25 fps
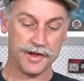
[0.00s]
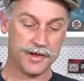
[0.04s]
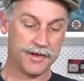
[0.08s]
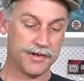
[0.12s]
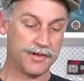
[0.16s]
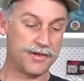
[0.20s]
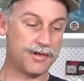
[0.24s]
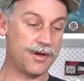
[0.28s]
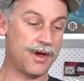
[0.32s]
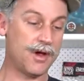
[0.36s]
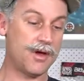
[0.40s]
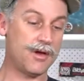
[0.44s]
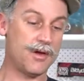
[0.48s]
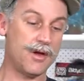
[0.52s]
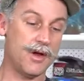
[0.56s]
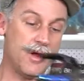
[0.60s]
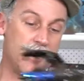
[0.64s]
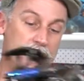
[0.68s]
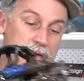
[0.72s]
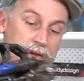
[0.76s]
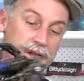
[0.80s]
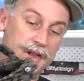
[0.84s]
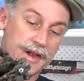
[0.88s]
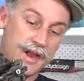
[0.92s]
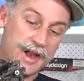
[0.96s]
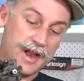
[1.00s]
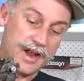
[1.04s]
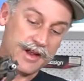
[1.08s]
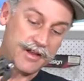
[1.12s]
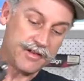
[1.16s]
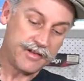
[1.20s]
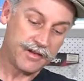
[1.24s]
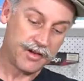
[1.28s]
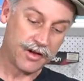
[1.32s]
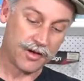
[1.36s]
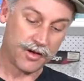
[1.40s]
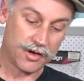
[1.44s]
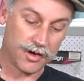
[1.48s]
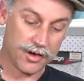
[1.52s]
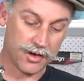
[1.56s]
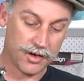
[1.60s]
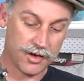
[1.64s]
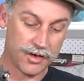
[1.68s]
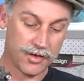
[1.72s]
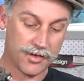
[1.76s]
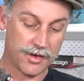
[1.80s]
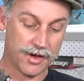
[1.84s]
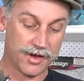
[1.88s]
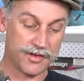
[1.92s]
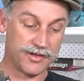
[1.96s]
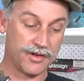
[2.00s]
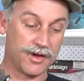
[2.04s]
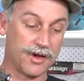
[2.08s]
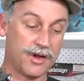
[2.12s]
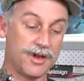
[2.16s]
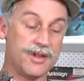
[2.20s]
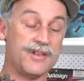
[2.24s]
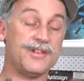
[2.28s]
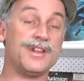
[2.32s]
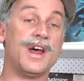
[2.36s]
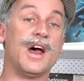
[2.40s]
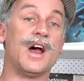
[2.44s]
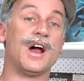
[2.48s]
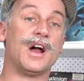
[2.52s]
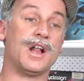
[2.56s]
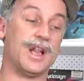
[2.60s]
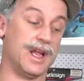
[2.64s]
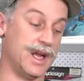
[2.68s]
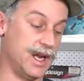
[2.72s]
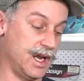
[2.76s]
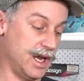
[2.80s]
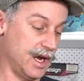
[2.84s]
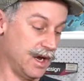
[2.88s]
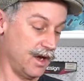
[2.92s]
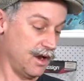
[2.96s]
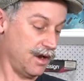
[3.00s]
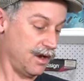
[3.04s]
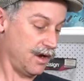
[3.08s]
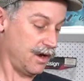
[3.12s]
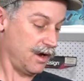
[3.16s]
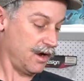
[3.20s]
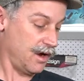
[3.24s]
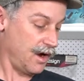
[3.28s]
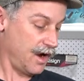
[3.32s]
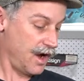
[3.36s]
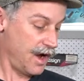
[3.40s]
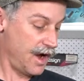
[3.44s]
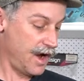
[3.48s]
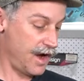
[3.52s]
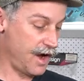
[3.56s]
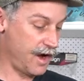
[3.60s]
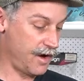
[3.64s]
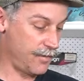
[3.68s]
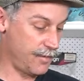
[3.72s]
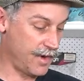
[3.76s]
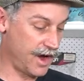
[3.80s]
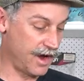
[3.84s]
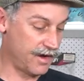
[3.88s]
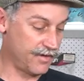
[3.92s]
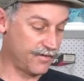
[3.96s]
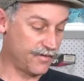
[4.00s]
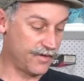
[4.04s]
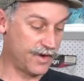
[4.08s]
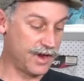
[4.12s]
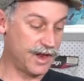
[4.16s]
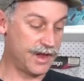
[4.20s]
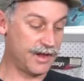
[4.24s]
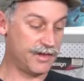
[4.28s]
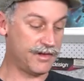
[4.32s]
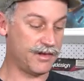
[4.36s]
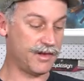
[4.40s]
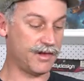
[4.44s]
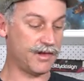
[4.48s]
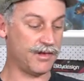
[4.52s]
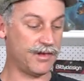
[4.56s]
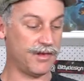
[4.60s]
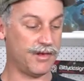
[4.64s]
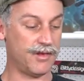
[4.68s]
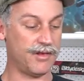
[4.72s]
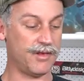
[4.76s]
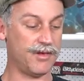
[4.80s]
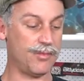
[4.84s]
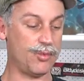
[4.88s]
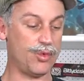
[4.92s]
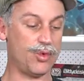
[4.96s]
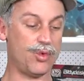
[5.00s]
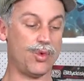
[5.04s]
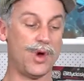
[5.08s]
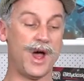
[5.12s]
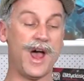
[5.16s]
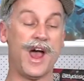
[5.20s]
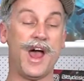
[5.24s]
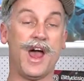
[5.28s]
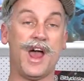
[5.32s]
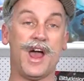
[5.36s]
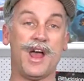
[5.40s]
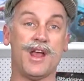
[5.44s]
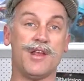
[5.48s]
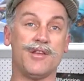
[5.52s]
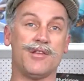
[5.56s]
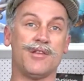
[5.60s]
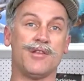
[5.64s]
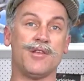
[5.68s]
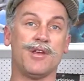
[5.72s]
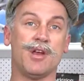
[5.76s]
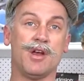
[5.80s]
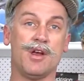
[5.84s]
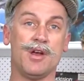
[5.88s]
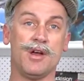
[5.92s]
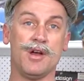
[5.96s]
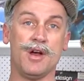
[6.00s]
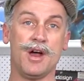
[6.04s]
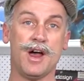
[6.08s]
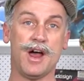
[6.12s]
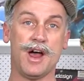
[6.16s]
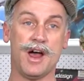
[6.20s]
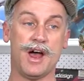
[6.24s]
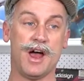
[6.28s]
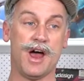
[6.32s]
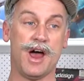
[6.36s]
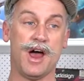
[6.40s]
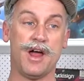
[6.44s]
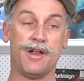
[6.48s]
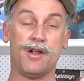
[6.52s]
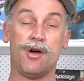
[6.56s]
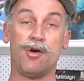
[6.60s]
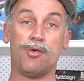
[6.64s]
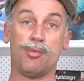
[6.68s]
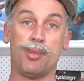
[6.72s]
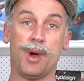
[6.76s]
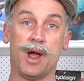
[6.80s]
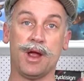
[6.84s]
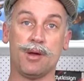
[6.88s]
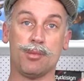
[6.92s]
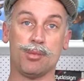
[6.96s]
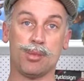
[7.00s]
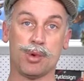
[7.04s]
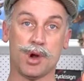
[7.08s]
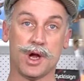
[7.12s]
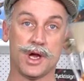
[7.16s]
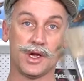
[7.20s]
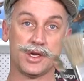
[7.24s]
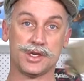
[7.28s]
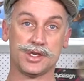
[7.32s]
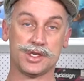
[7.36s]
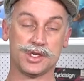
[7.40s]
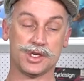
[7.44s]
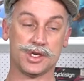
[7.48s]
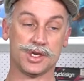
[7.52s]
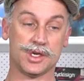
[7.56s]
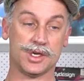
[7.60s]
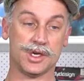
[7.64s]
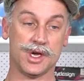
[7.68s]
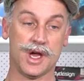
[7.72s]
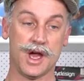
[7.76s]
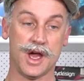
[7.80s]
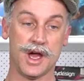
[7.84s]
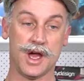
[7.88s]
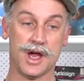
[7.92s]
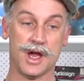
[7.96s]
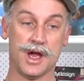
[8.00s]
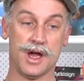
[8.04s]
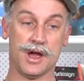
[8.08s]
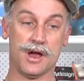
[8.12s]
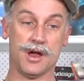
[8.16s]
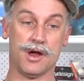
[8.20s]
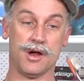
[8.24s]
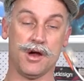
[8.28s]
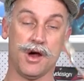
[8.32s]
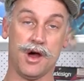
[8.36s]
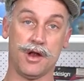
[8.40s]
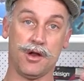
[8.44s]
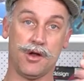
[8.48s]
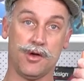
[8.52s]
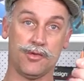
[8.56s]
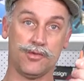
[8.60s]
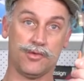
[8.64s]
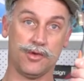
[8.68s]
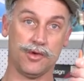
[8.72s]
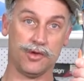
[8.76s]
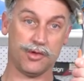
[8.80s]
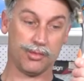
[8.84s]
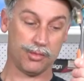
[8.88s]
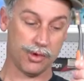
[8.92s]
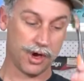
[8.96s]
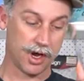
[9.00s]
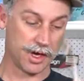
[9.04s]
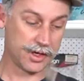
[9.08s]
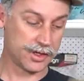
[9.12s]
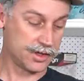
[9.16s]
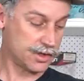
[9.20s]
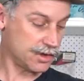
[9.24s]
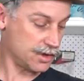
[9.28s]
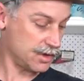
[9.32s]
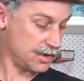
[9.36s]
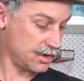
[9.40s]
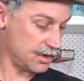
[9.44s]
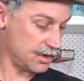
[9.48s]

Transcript: So the next thing I'm going to do is I'm going to start cleaning it. Um, and for this, it's as simple as uh, an old paintbrush, uh, an old toothbrush,